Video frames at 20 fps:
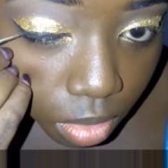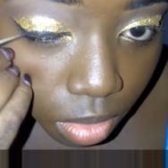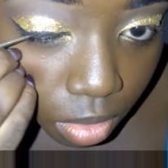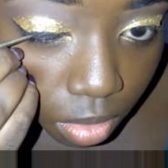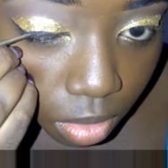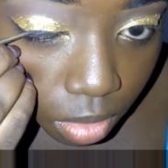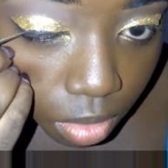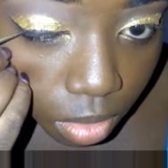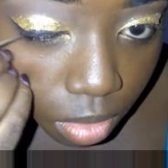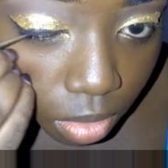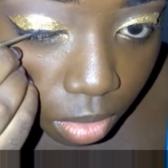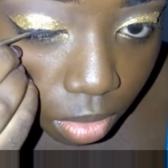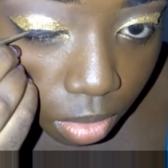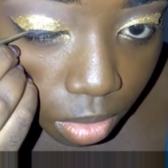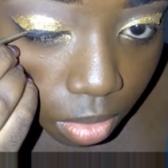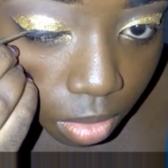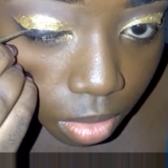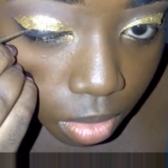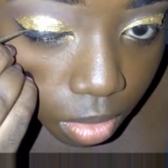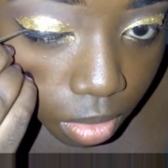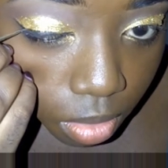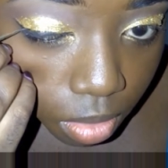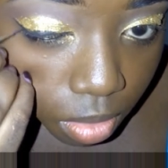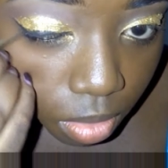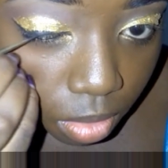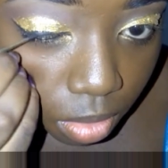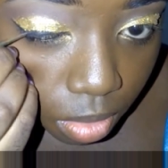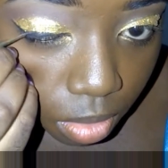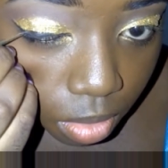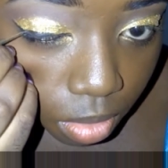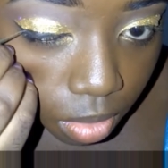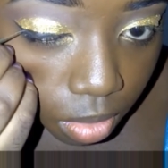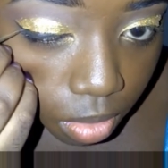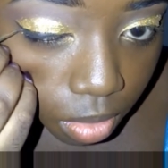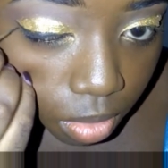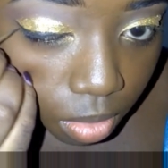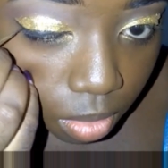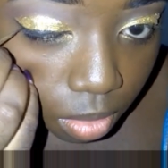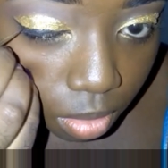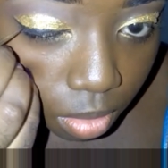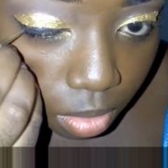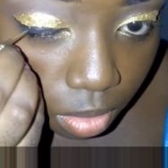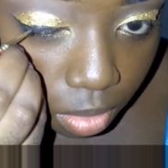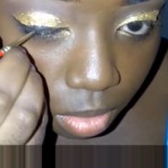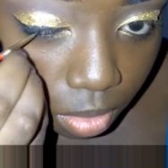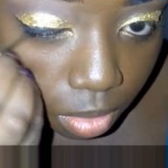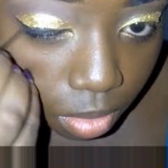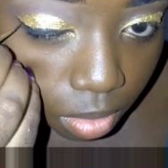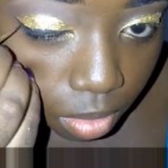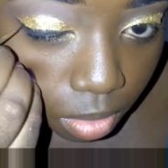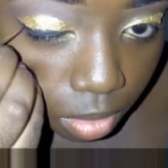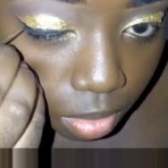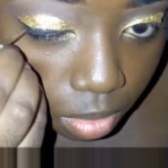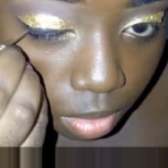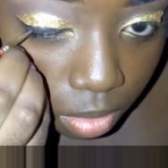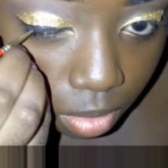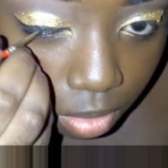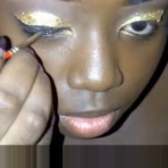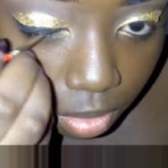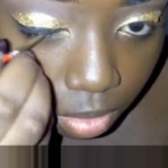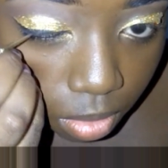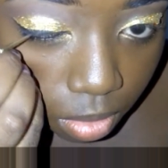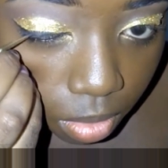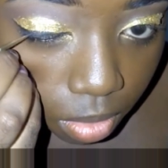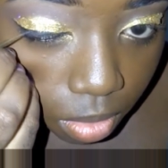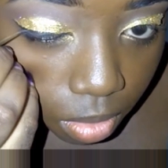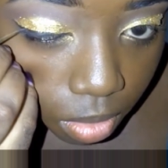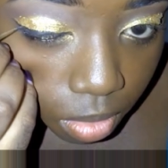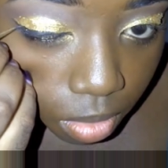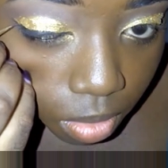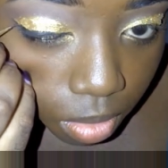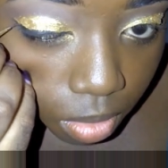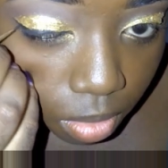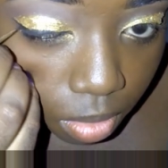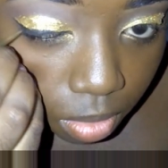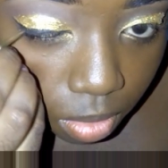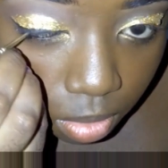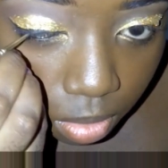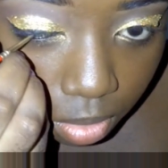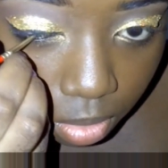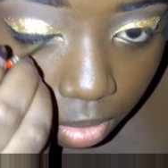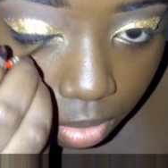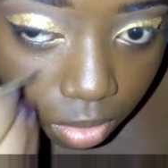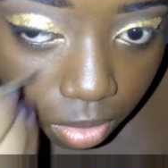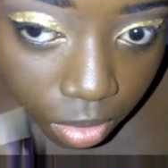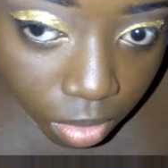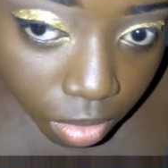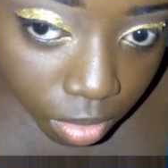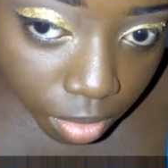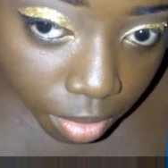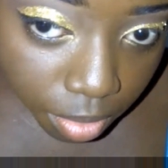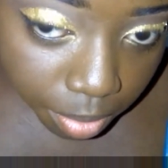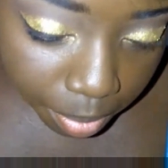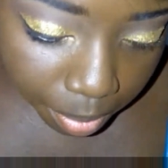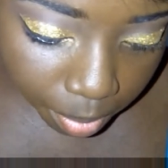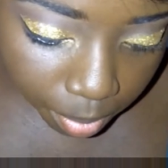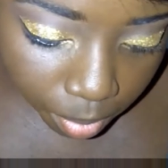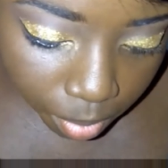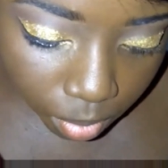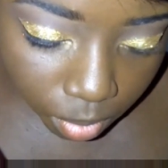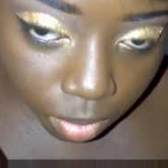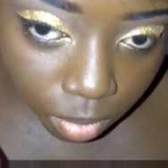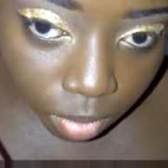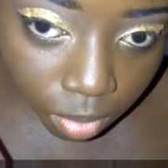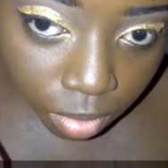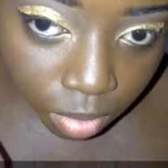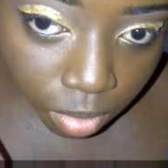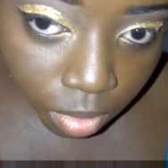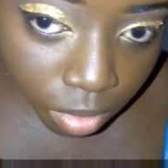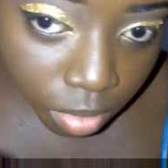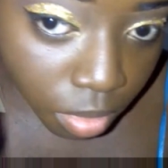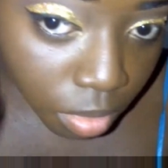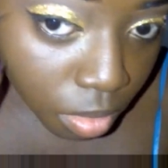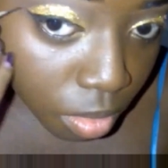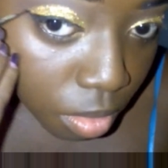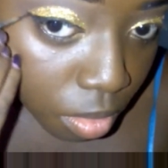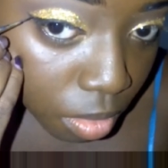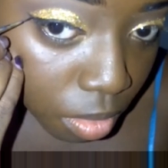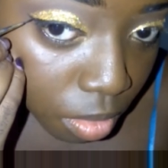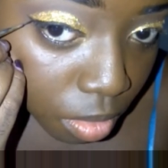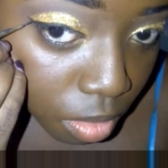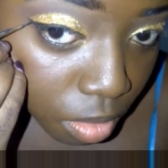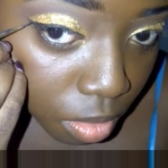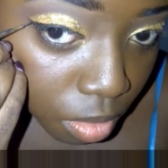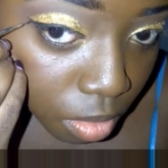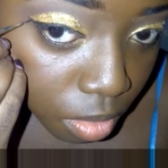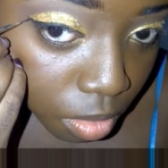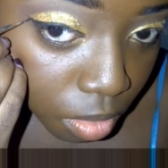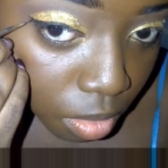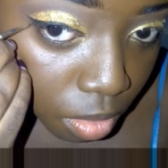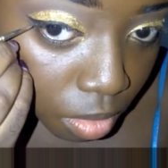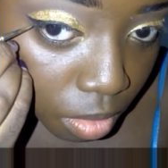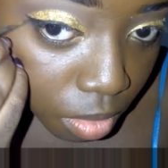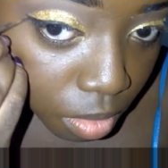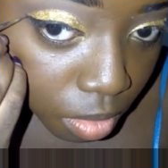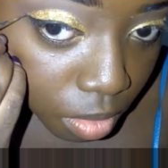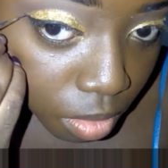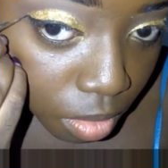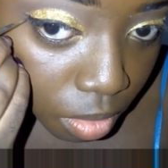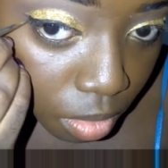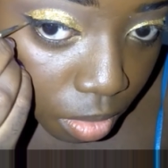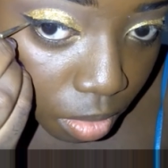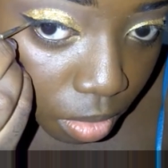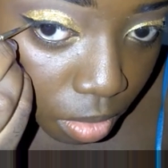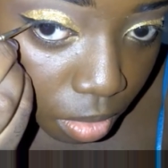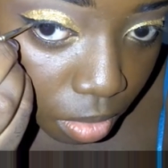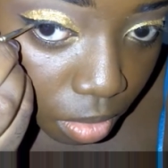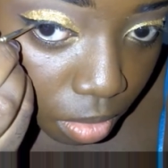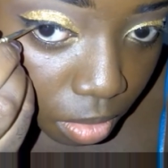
No one is speaking in this clip.